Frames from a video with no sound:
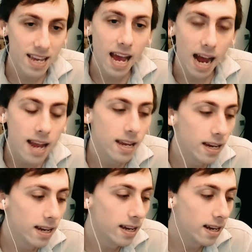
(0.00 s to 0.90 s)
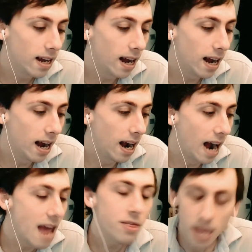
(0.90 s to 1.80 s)
Yeah,
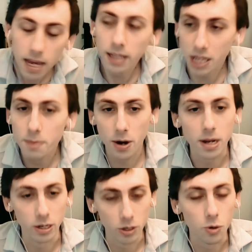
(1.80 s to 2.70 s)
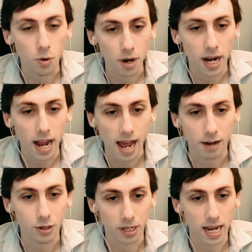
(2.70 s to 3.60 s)
I think it's an American story,
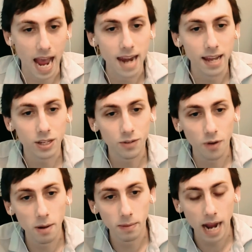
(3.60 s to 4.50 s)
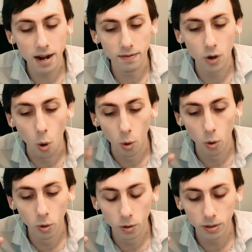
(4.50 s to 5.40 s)
actually. And it's from kind of an
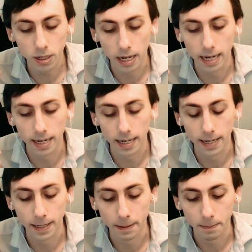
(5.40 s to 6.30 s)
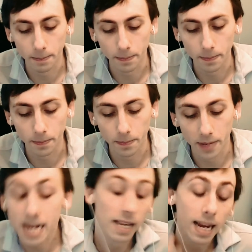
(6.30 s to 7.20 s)
old...
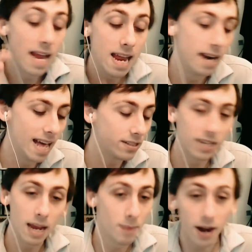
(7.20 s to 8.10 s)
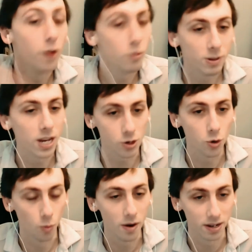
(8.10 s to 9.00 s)
and that's to say, I'm not 100%
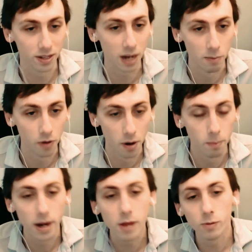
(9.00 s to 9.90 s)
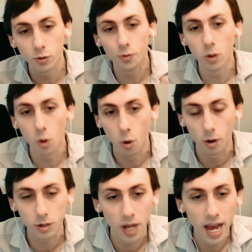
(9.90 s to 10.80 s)
sure where it has come from, but it was a real
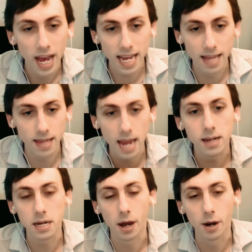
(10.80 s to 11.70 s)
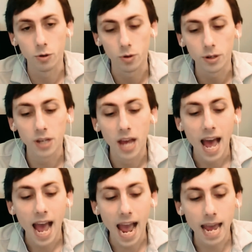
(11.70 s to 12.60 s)
horse in the 1800s.
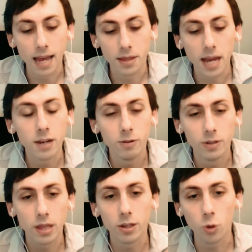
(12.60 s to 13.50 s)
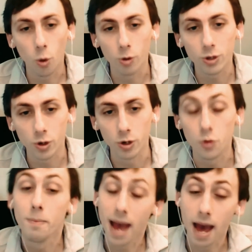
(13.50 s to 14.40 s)
And the idea is that this horse could
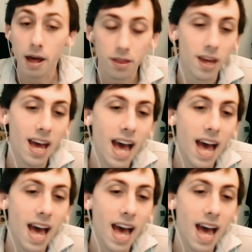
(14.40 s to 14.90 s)
do math.